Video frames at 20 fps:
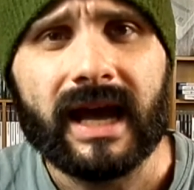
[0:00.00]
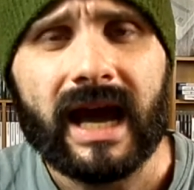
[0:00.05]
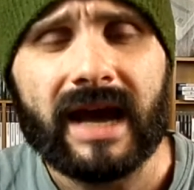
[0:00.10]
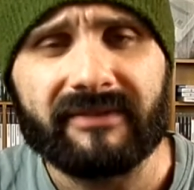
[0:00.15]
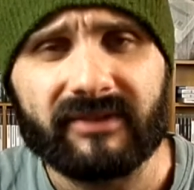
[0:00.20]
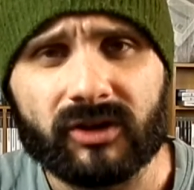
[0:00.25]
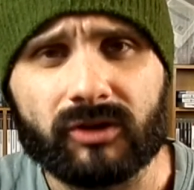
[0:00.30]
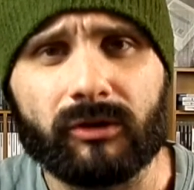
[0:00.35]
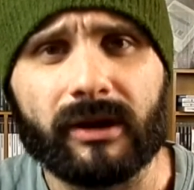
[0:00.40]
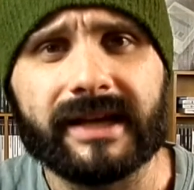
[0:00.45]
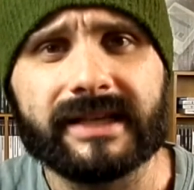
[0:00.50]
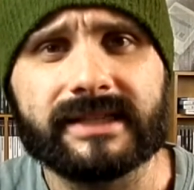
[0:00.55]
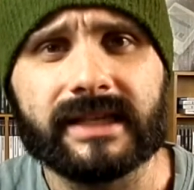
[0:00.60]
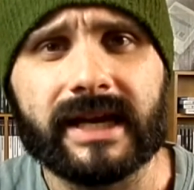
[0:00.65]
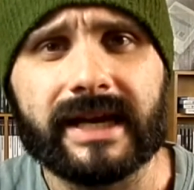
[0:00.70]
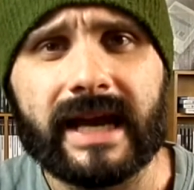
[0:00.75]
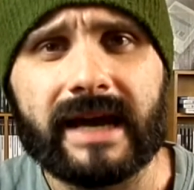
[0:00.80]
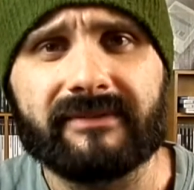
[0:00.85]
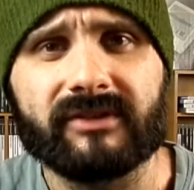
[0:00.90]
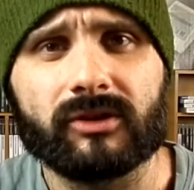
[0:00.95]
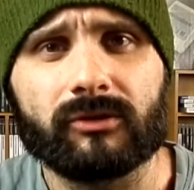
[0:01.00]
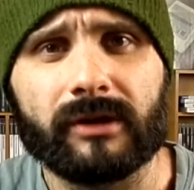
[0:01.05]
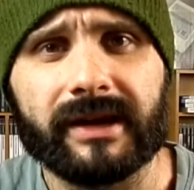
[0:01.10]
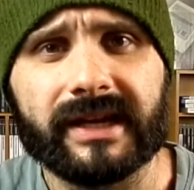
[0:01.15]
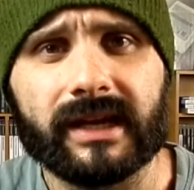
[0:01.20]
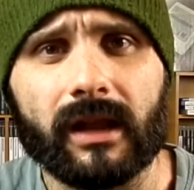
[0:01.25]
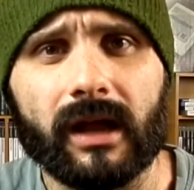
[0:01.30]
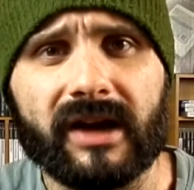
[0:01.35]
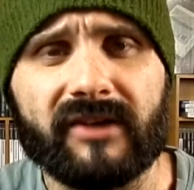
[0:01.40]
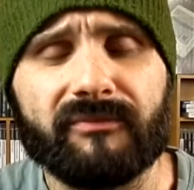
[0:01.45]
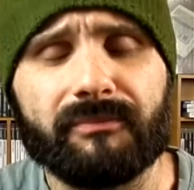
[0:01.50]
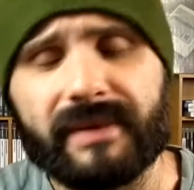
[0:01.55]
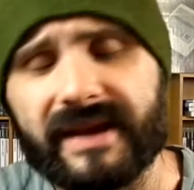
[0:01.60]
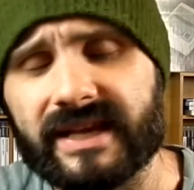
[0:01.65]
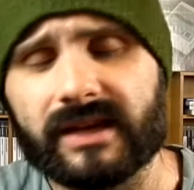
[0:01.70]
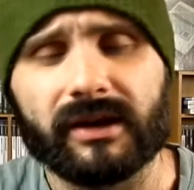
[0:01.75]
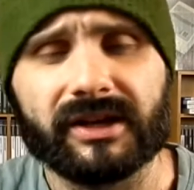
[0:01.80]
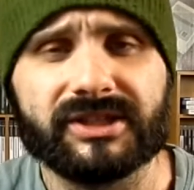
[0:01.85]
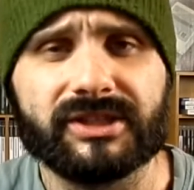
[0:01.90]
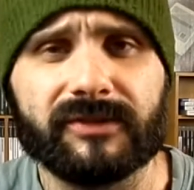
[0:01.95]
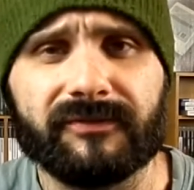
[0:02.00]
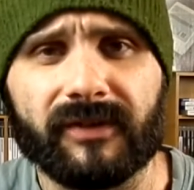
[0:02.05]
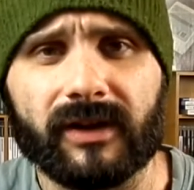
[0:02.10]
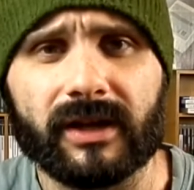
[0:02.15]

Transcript: Have a great day, have a great life, be nice to your